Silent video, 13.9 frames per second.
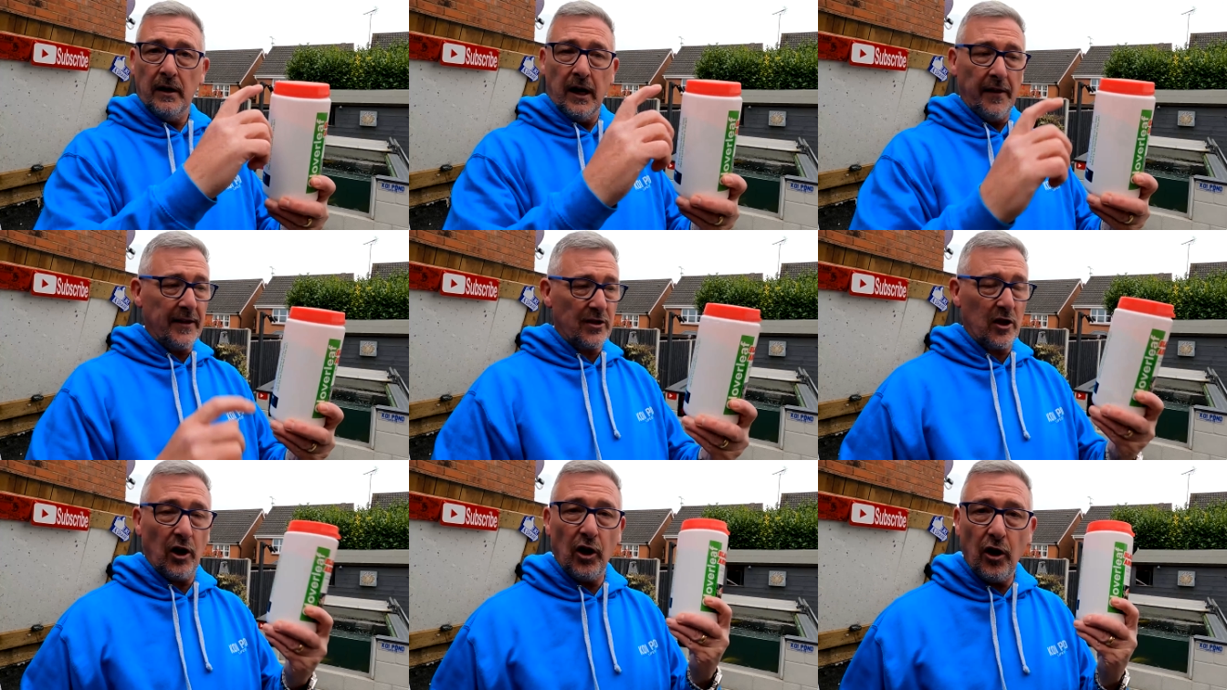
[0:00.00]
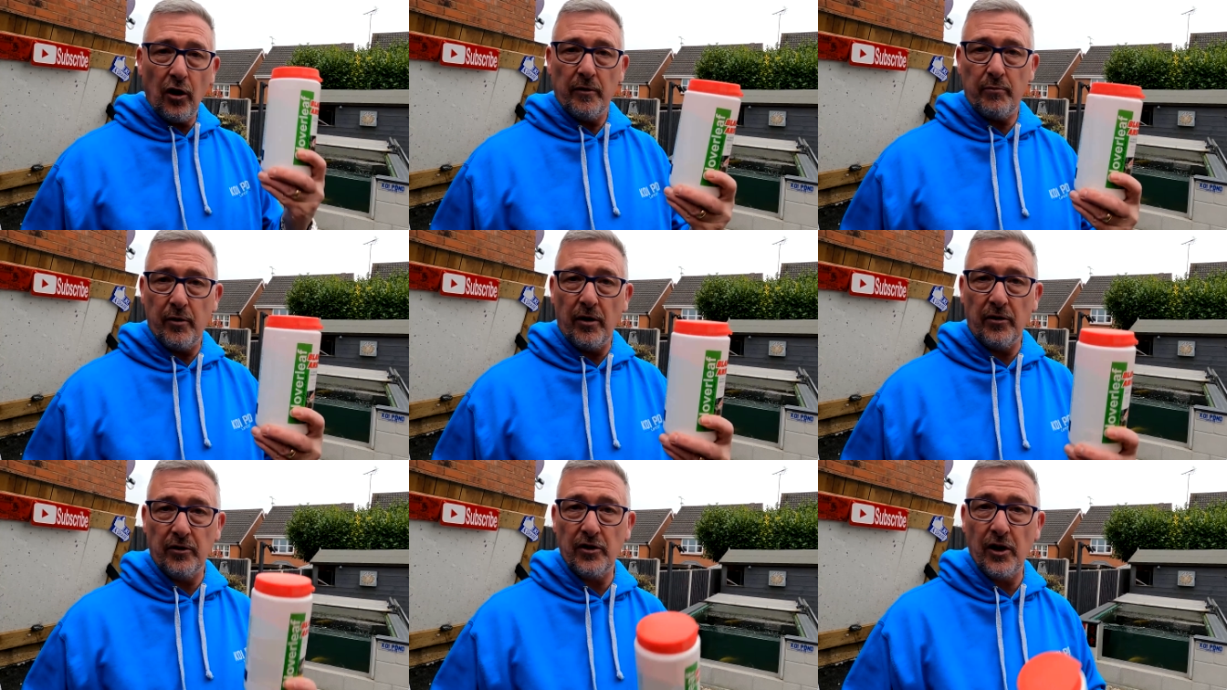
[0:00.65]
and that's a lot of
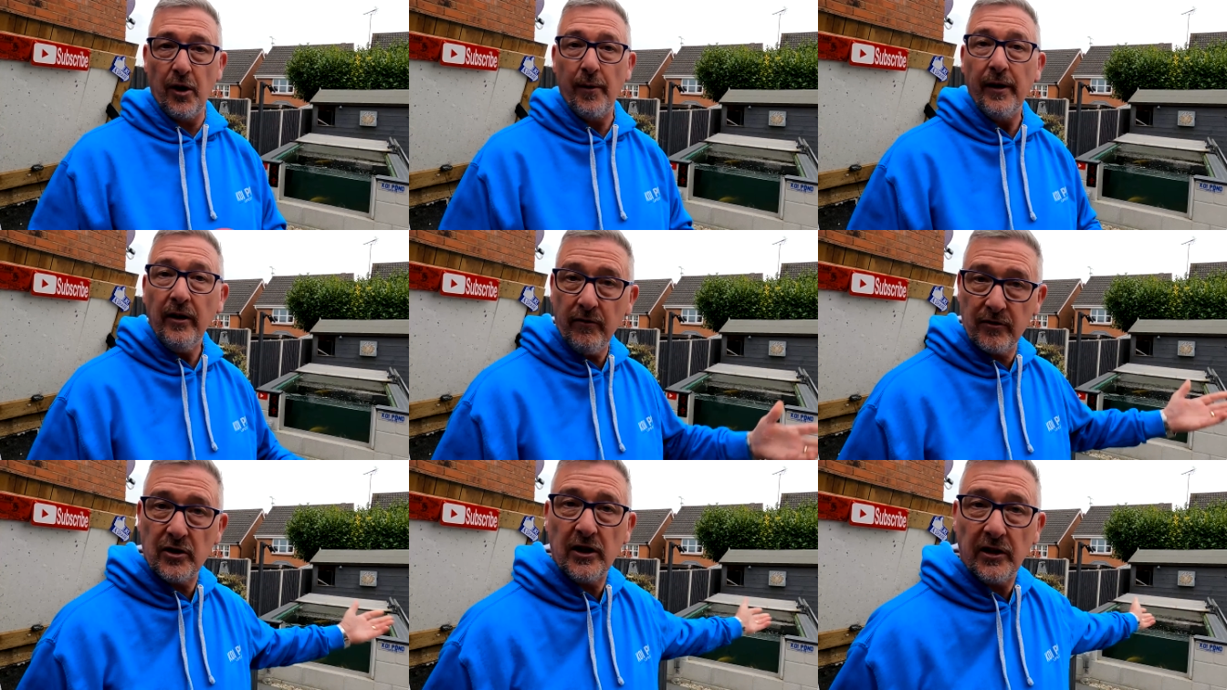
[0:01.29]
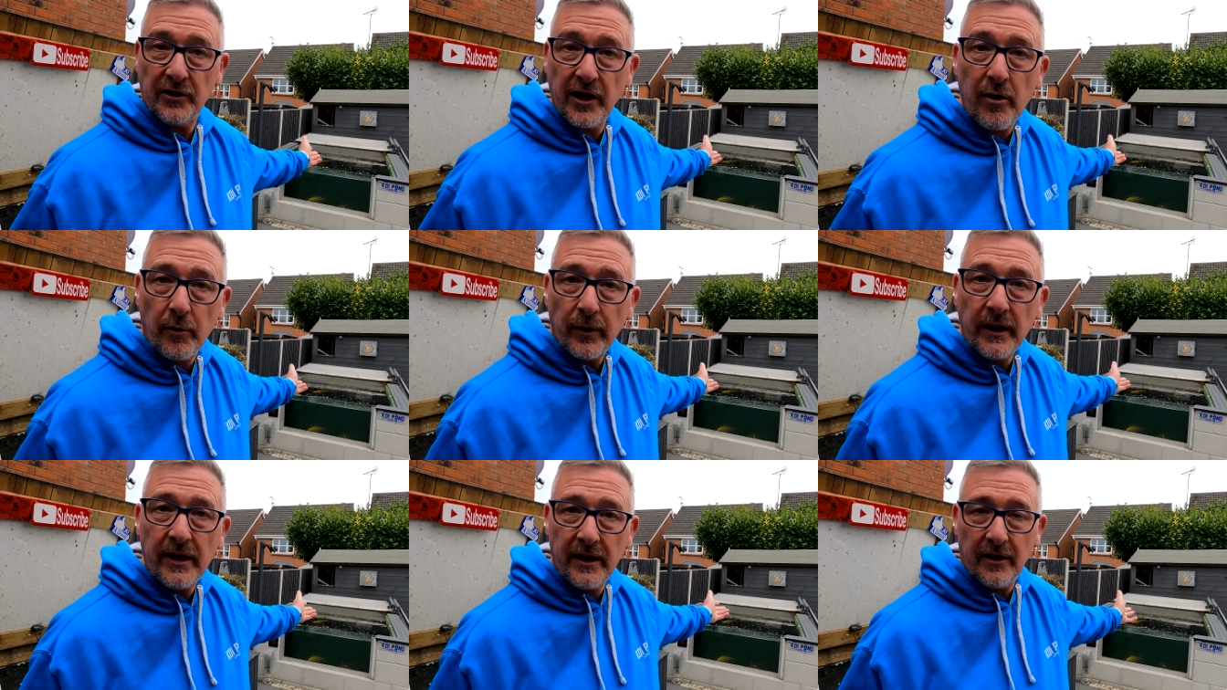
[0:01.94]
product to go in. Obviously it'll deal
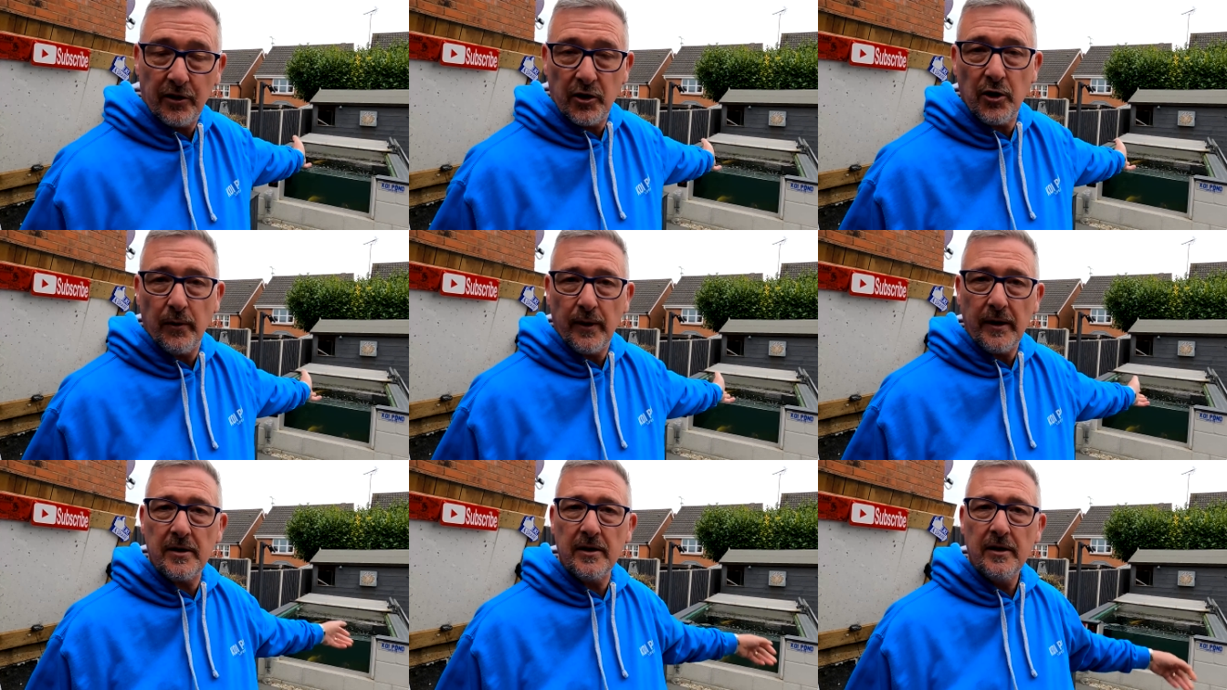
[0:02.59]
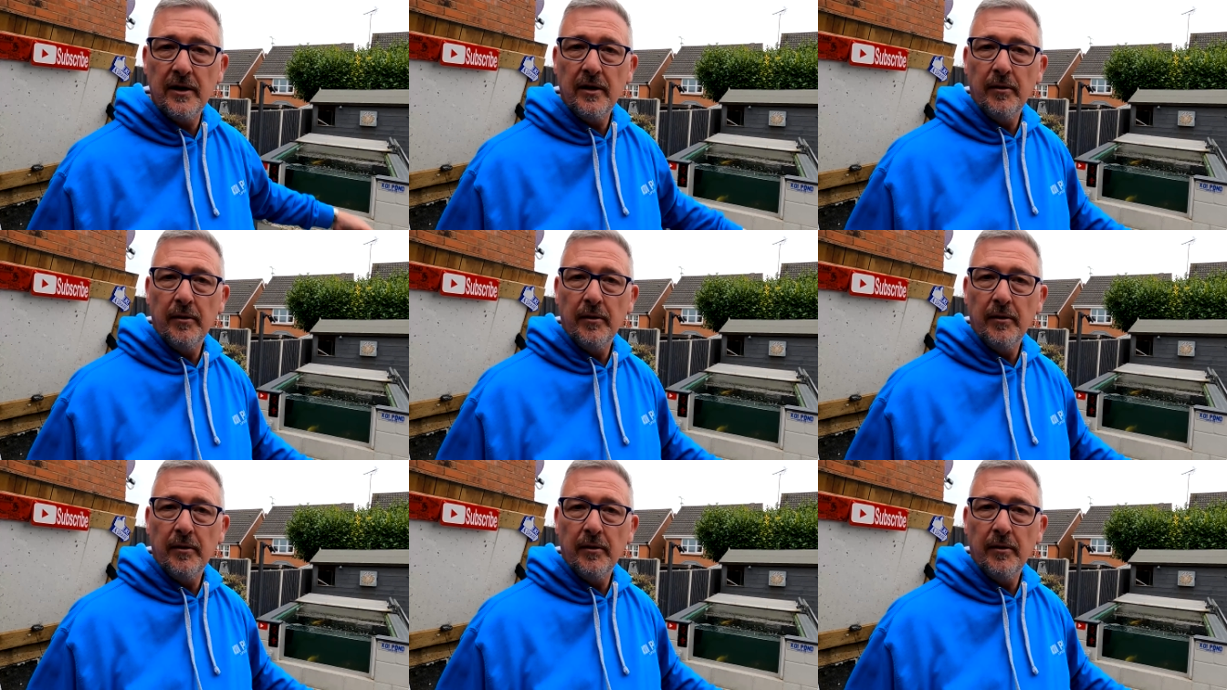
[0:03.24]
with it and it'll do it,